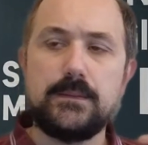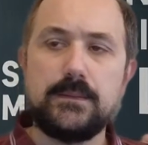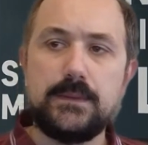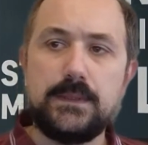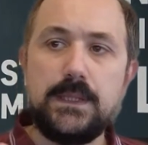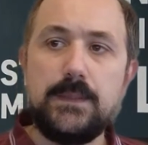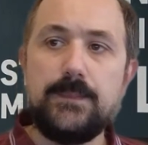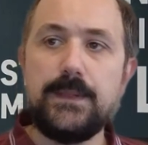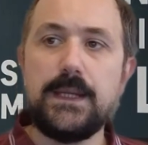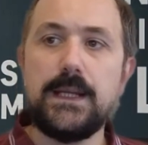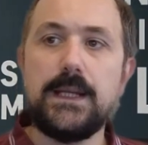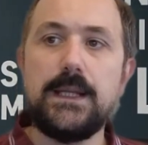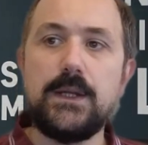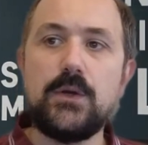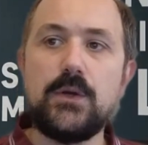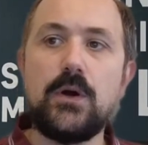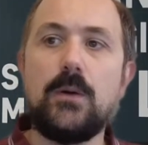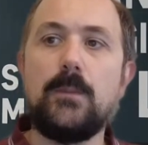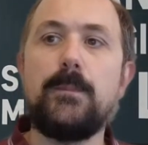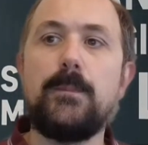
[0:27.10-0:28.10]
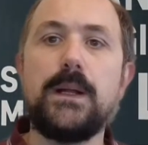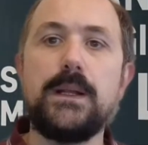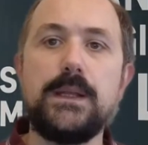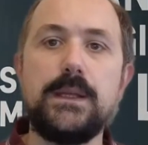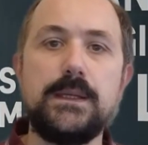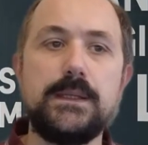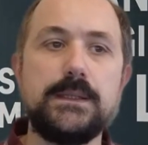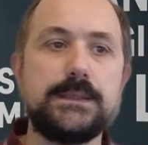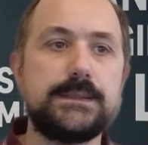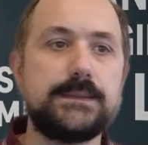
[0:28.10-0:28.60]
Typically,
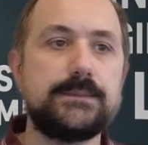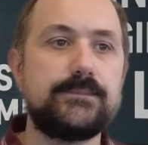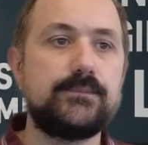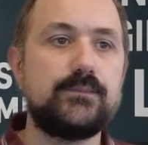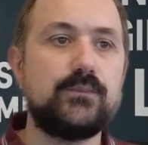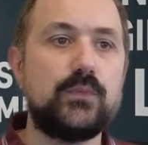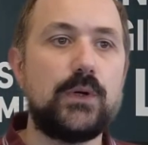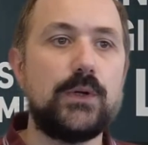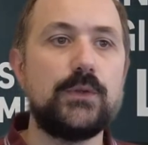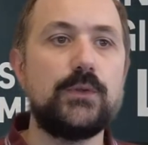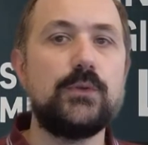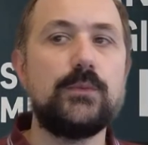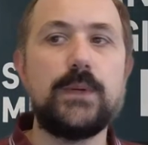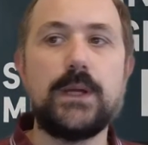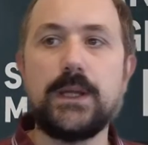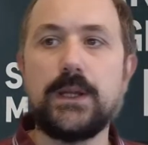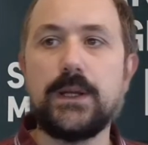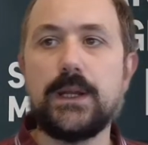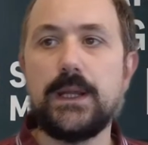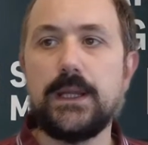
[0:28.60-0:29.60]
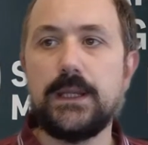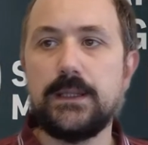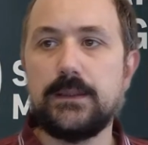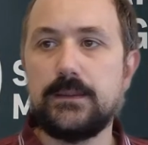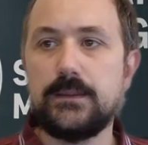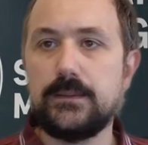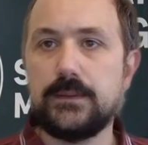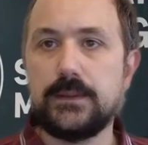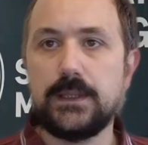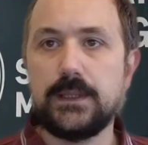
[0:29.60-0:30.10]
companies want to
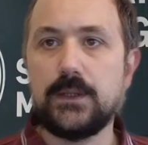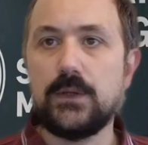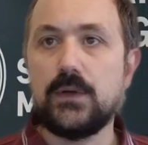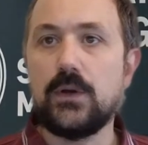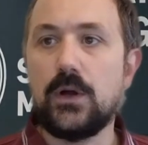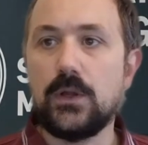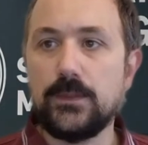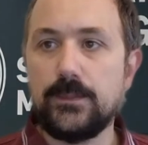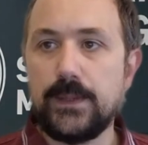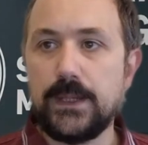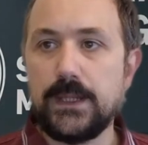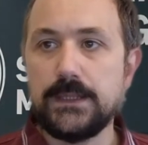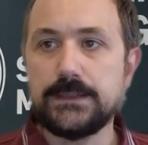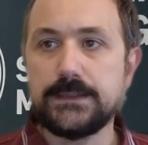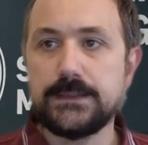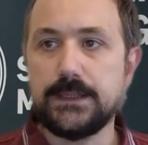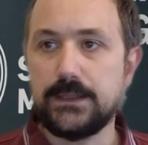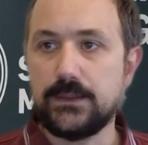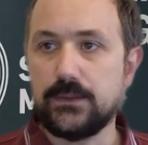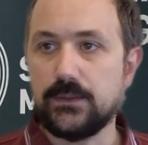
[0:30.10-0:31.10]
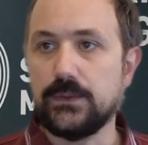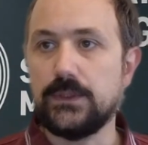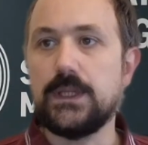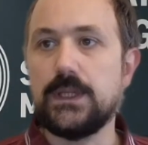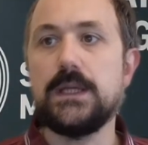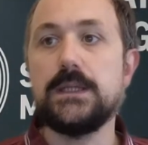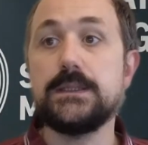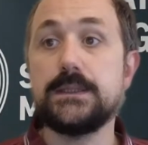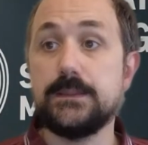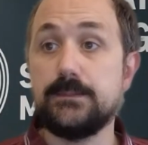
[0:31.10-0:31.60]
migrate their code base that
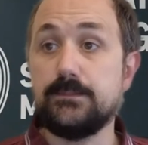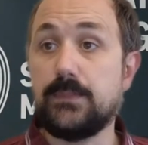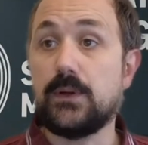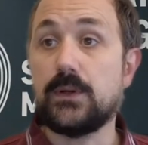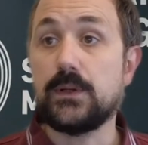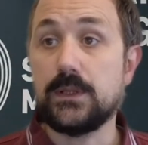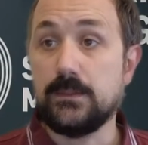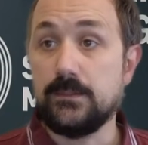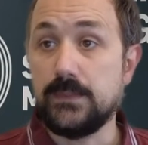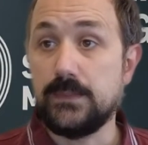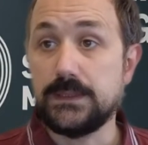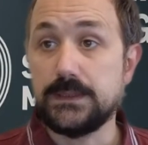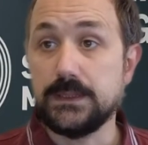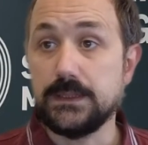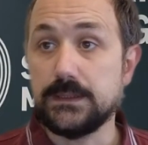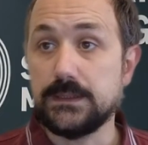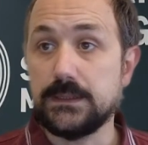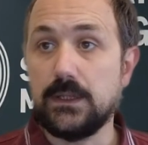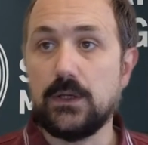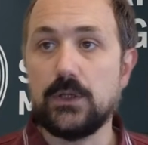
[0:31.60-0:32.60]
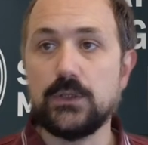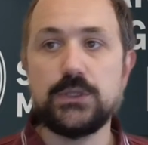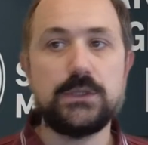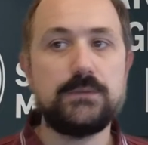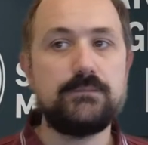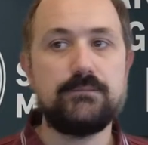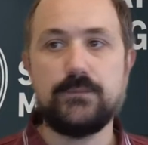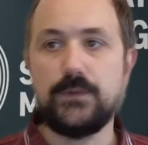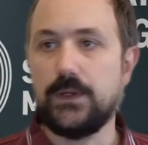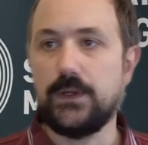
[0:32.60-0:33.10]
contains important business
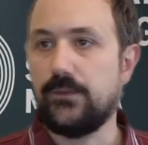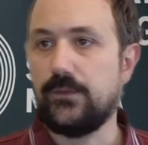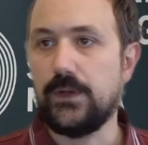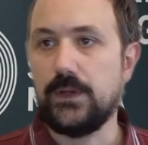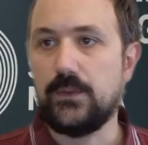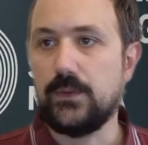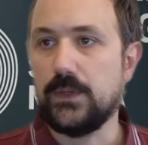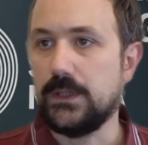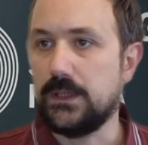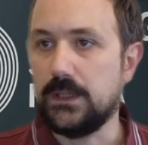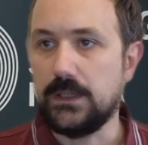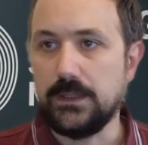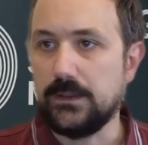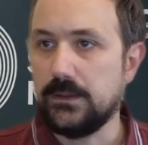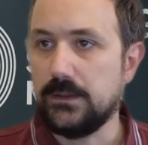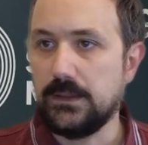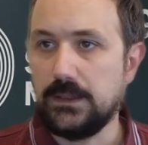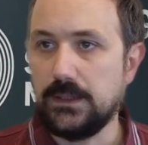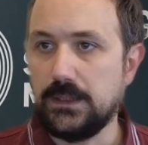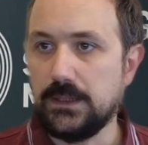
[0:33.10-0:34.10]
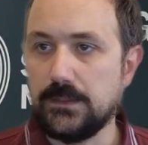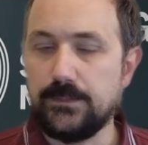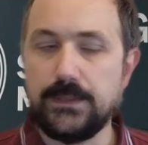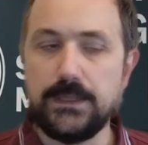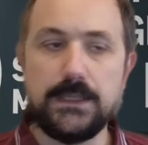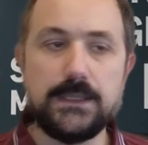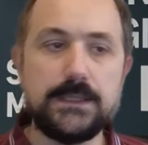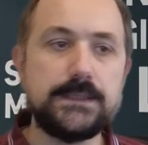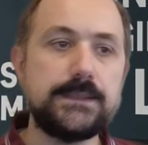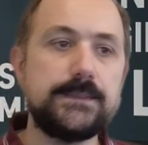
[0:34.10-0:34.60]
logic, very frequently
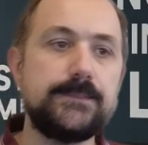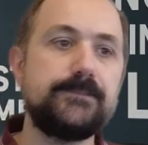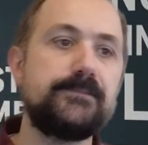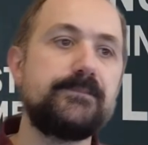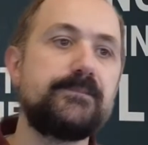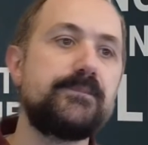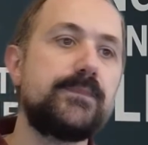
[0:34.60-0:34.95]
ERPs,